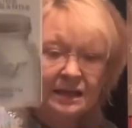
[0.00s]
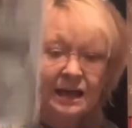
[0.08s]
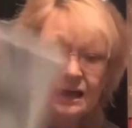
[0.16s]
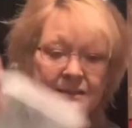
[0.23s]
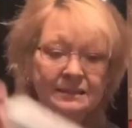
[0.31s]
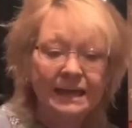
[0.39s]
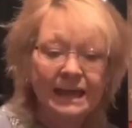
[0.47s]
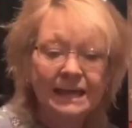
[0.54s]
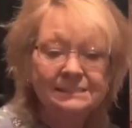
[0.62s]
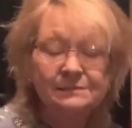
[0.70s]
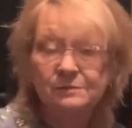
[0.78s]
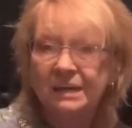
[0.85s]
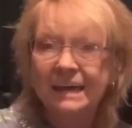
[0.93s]
They had some
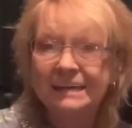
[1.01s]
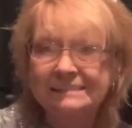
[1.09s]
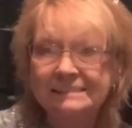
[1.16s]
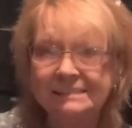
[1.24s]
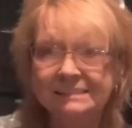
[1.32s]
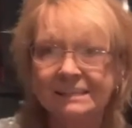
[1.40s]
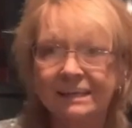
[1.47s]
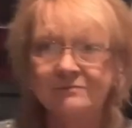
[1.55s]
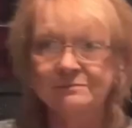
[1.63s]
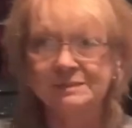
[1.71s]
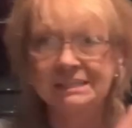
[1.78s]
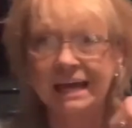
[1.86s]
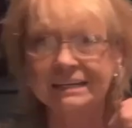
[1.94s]
cases of them, so
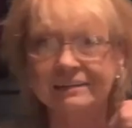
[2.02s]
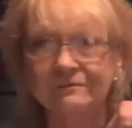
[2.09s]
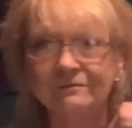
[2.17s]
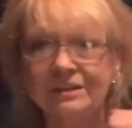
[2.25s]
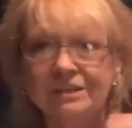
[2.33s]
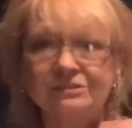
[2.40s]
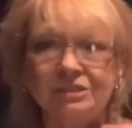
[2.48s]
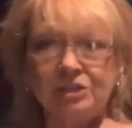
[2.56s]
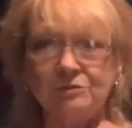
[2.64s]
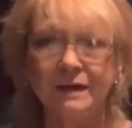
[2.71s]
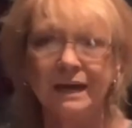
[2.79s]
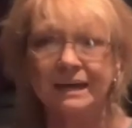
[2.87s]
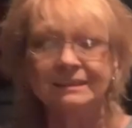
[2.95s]
I didn't feel too
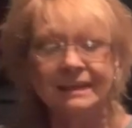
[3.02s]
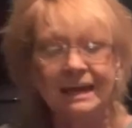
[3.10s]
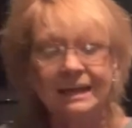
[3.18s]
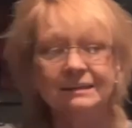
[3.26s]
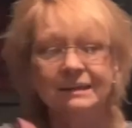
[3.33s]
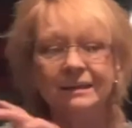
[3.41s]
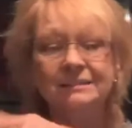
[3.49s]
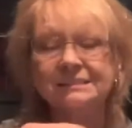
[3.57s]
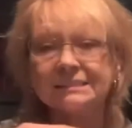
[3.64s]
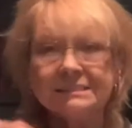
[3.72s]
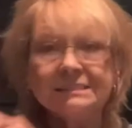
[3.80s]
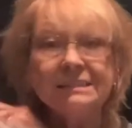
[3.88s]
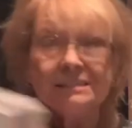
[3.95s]
bad that day, since
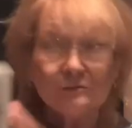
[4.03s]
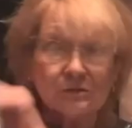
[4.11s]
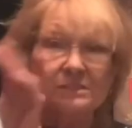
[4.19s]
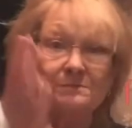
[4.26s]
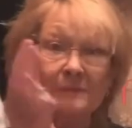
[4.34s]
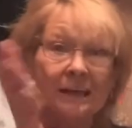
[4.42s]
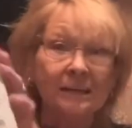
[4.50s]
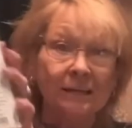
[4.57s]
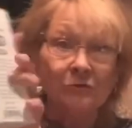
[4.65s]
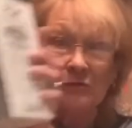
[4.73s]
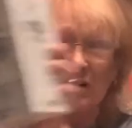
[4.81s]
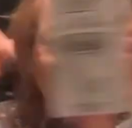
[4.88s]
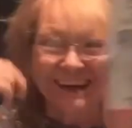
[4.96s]
this was mainly
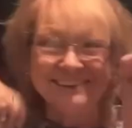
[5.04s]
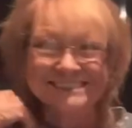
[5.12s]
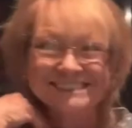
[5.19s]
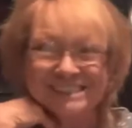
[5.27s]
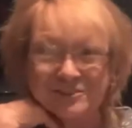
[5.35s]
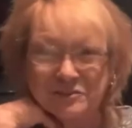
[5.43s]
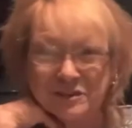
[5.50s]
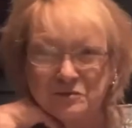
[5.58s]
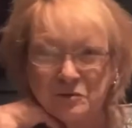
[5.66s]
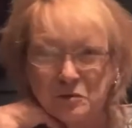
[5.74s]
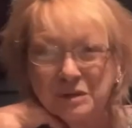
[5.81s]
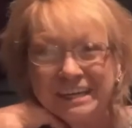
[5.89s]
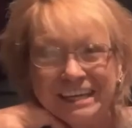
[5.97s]
what I was going for
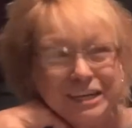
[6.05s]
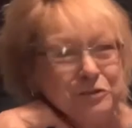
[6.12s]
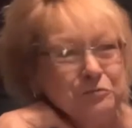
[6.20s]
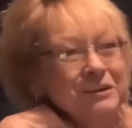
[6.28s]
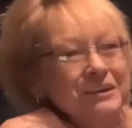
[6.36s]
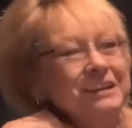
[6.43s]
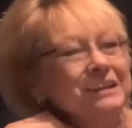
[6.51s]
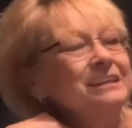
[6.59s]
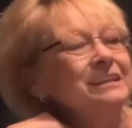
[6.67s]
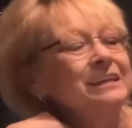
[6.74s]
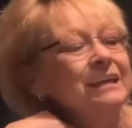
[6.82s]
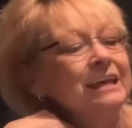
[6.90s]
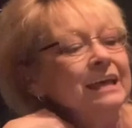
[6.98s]
anyway.
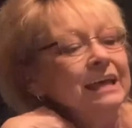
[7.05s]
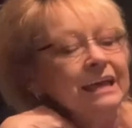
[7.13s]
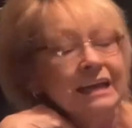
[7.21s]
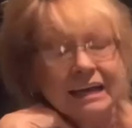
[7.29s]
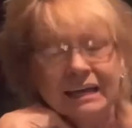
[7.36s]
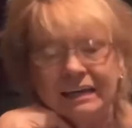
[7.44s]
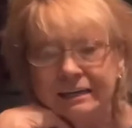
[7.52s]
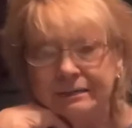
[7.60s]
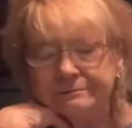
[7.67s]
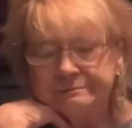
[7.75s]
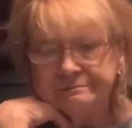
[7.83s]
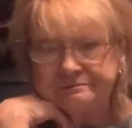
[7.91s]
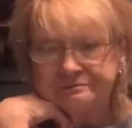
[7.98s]
And
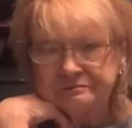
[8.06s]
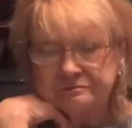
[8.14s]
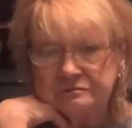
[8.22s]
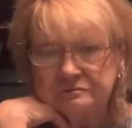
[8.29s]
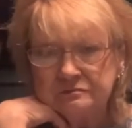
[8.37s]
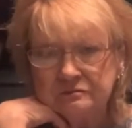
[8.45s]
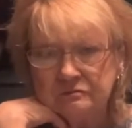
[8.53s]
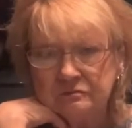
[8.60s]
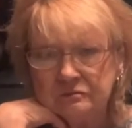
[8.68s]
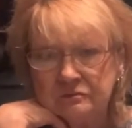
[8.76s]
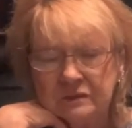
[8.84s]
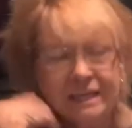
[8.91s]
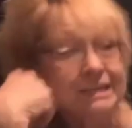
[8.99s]

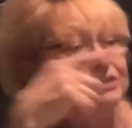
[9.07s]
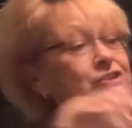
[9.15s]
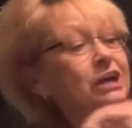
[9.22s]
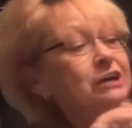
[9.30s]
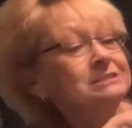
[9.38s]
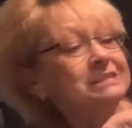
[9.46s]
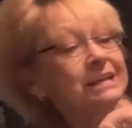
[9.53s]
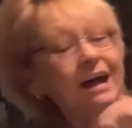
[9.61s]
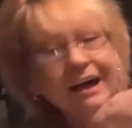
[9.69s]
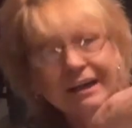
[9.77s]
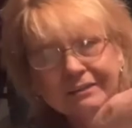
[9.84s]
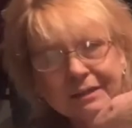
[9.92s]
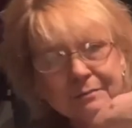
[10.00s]
it shows it
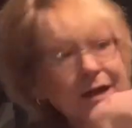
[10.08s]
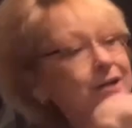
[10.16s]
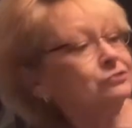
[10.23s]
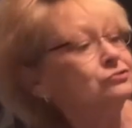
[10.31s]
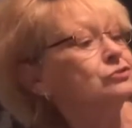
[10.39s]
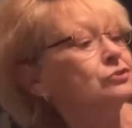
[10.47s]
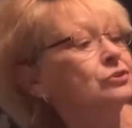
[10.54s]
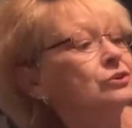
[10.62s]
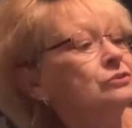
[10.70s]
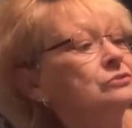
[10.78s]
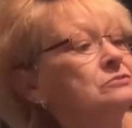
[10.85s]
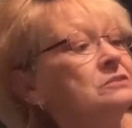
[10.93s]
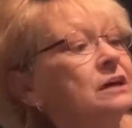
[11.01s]
on the ball jar.
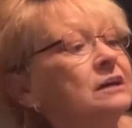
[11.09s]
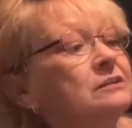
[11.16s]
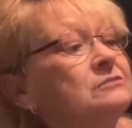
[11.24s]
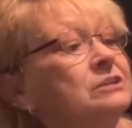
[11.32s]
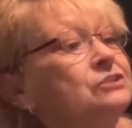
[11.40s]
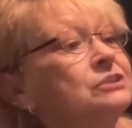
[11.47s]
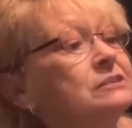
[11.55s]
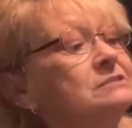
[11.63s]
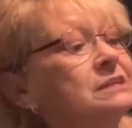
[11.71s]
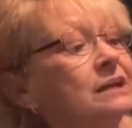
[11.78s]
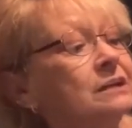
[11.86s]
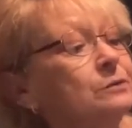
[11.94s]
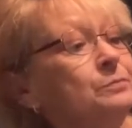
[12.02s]
No, it shows it
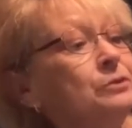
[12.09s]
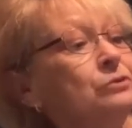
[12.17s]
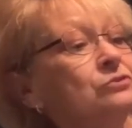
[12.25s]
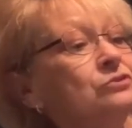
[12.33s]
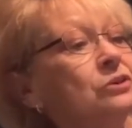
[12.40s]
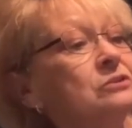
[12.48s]
on a Pure jar.